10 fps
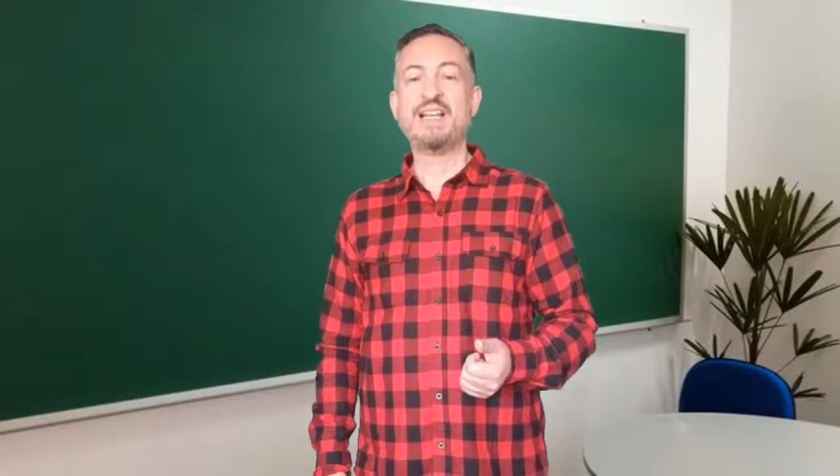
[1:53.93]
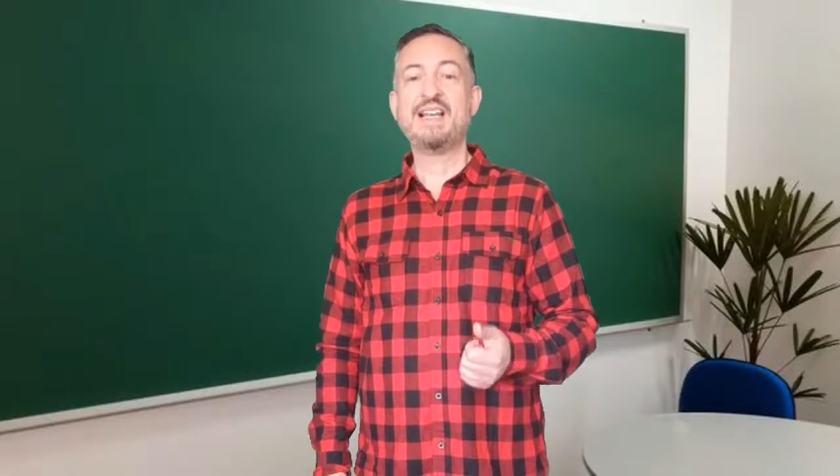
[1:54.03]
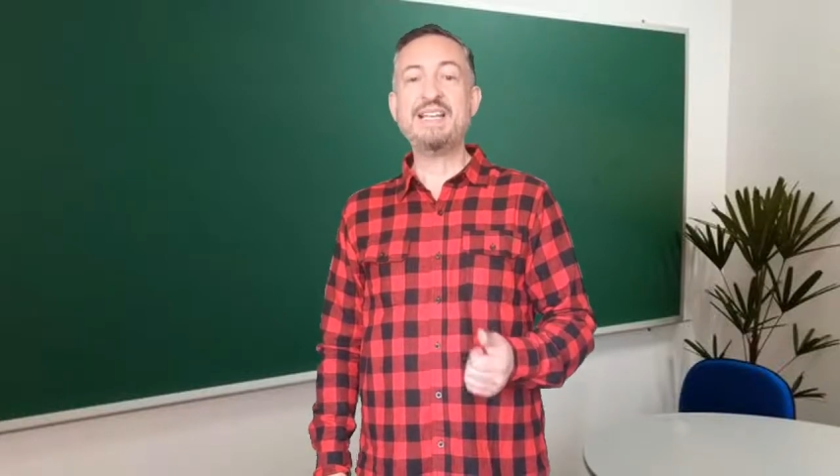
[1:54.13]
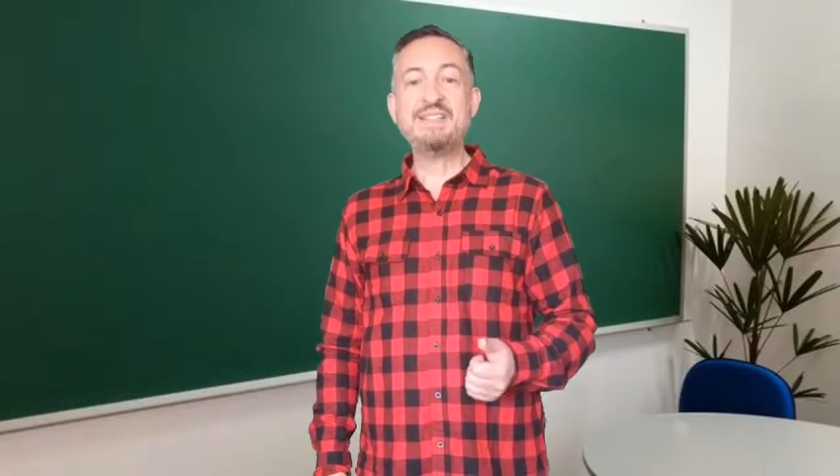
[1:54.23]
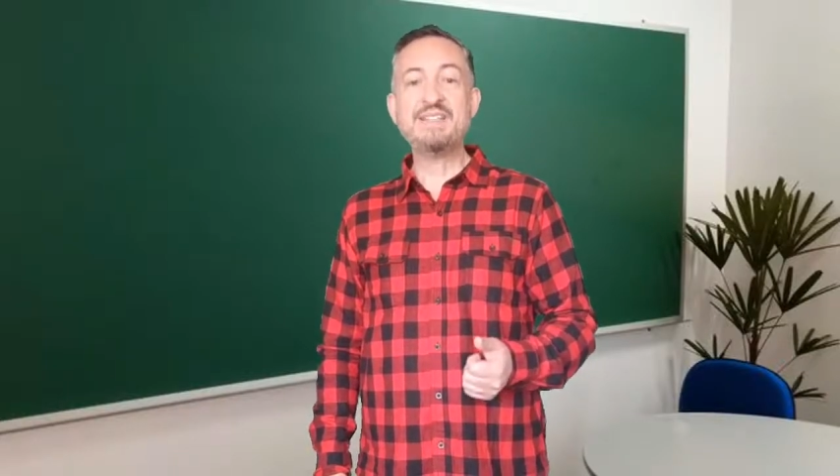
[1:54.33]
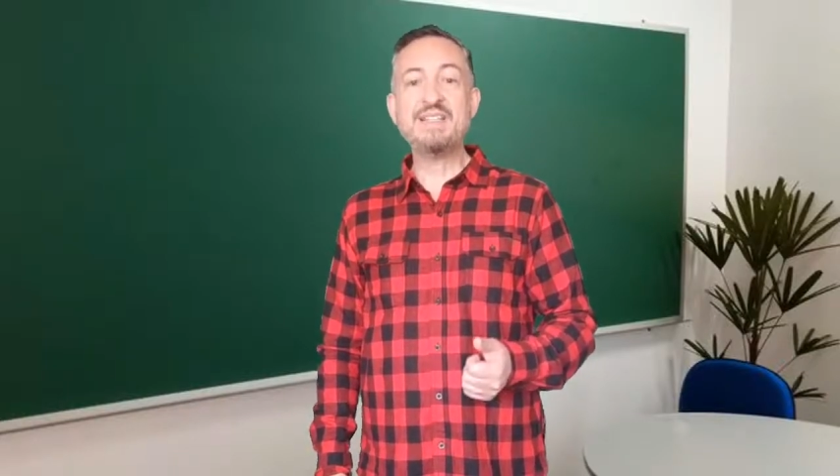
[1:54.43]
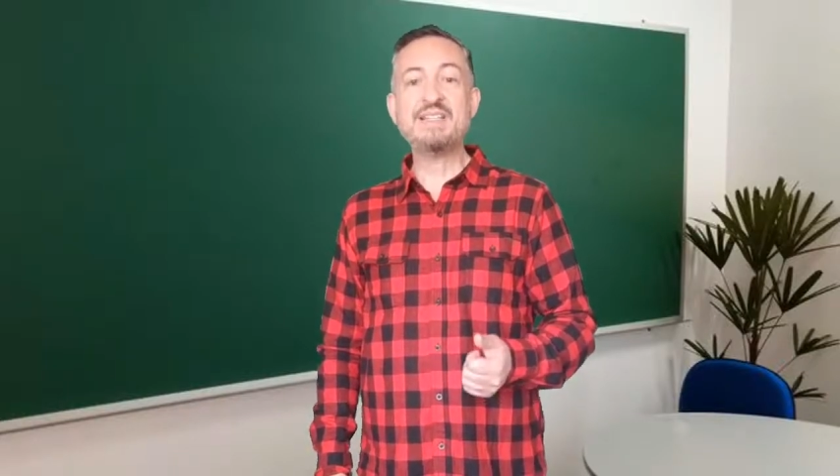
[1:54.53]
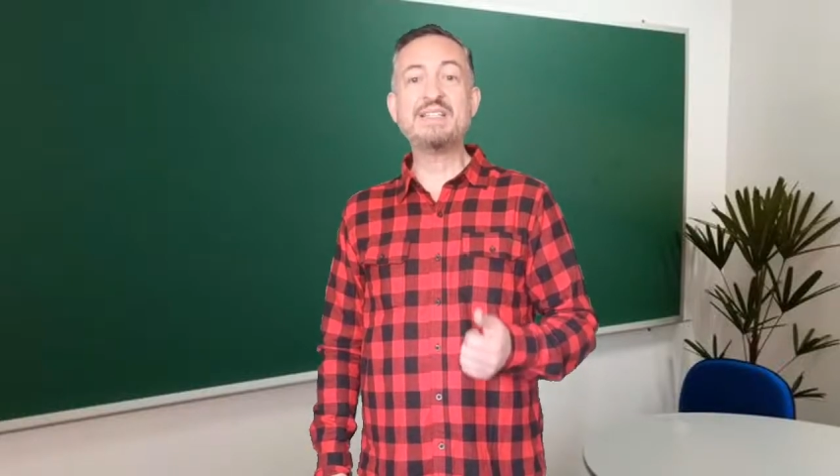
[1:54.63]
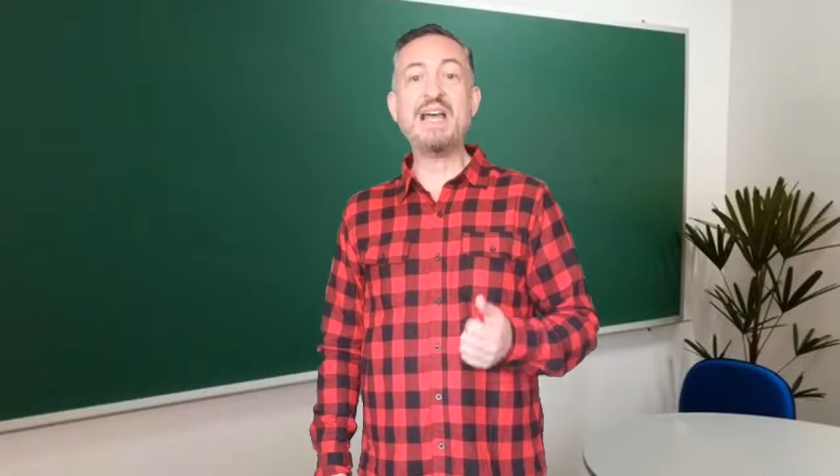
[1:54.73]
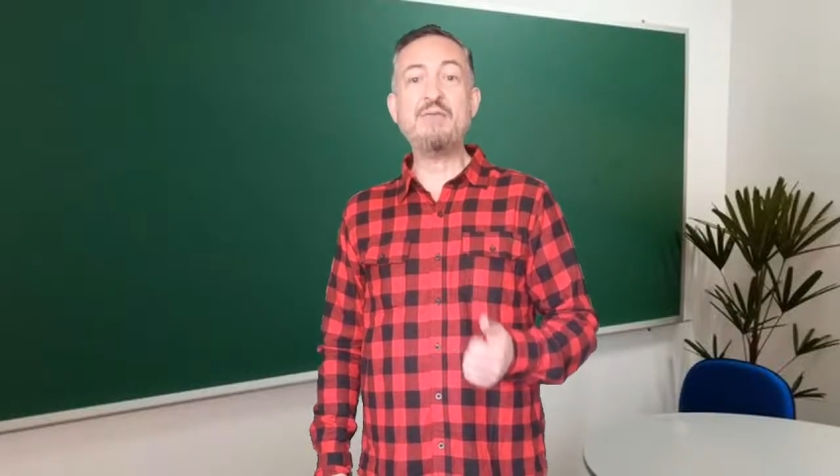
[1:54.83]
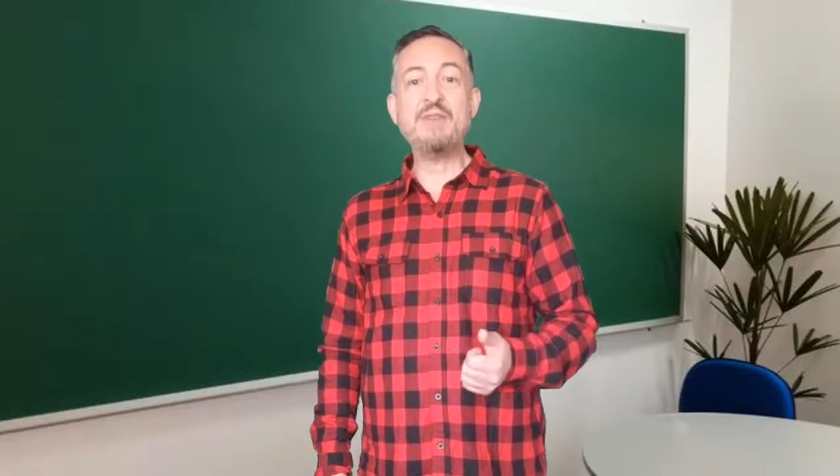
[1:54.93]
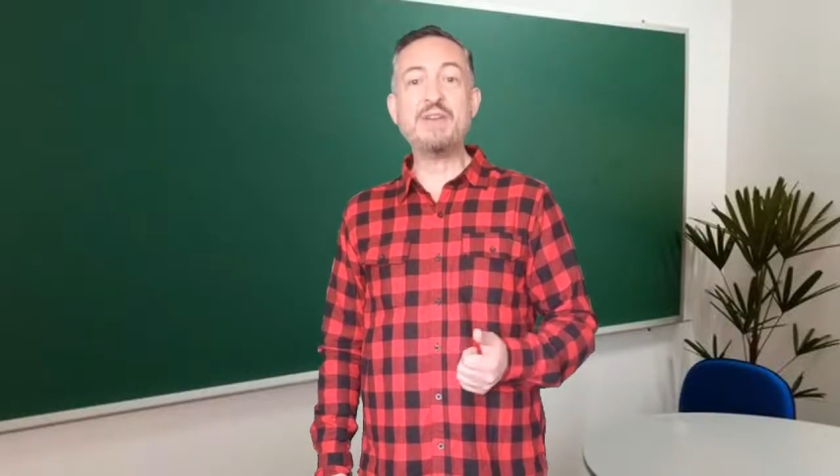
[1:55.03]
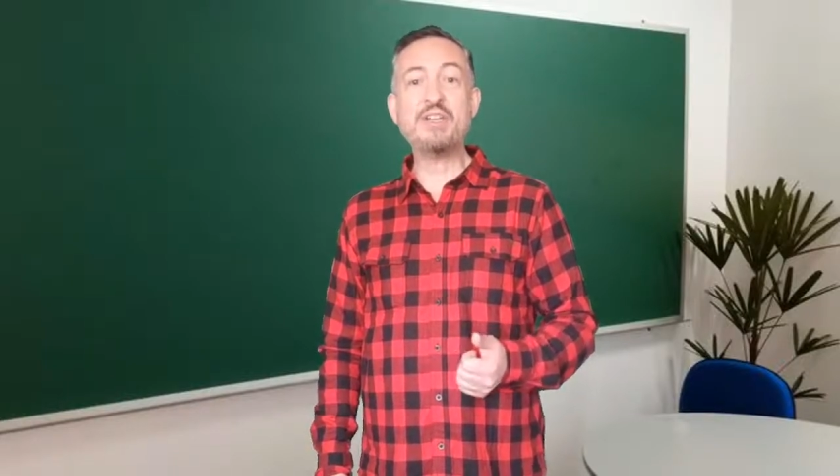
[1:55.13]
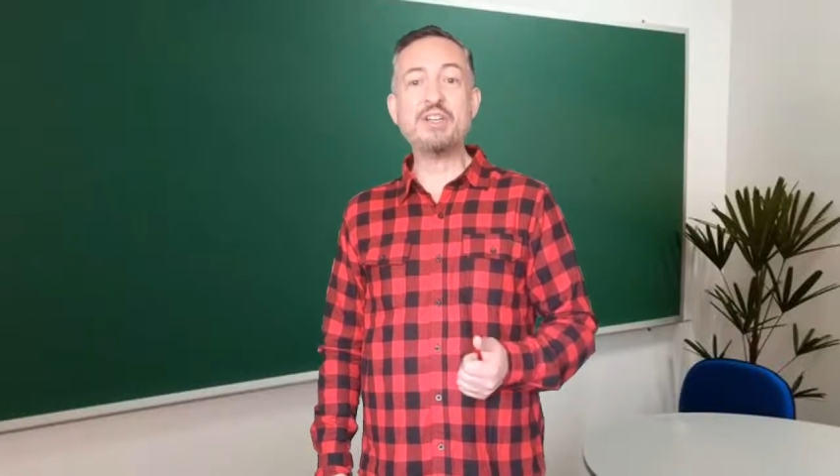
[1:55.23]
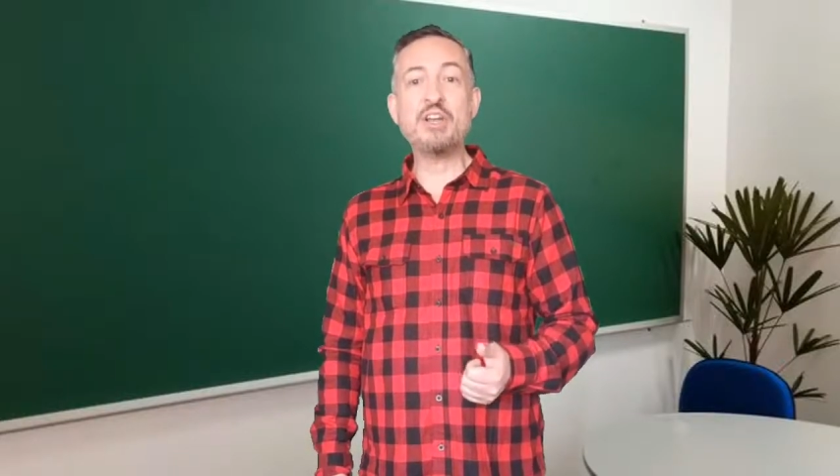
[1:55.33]
Let's see the
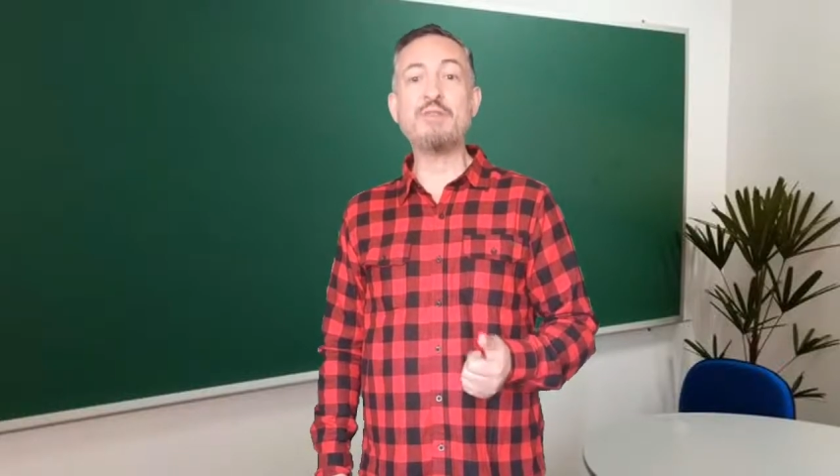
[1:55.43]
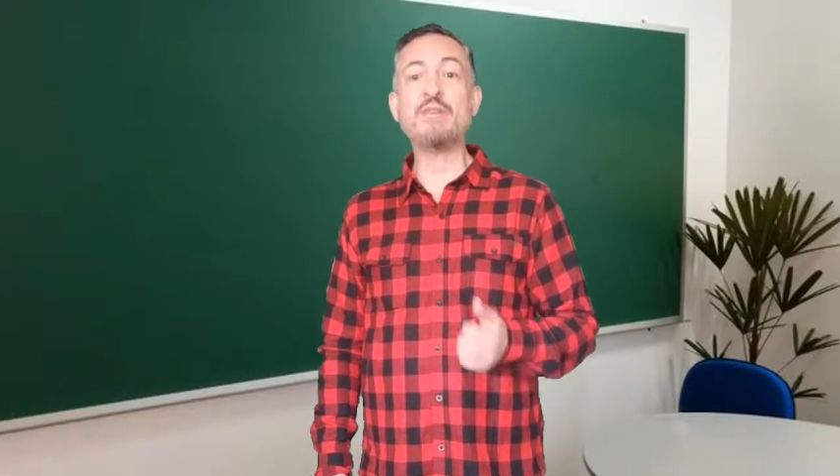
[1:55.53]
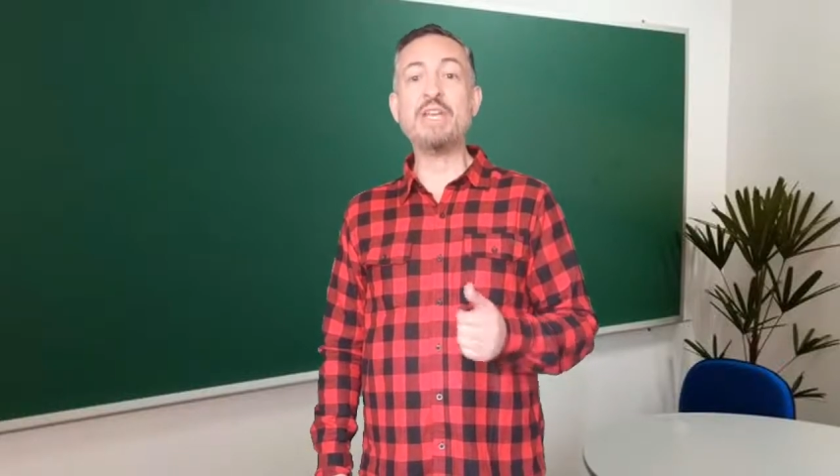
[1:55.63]
definition of